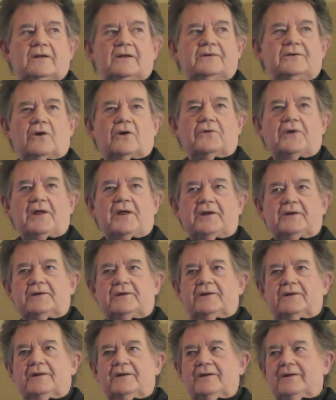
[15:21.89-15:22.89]
No, Nate.
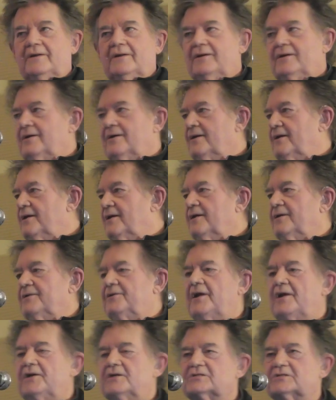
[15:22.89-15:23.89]

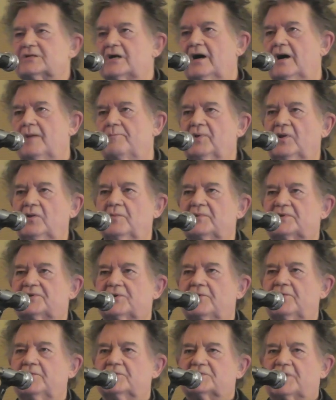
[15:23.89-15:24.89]
Nate is a bill of
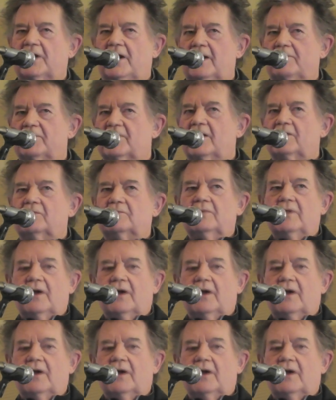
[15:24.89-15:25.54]
materials guy, but I,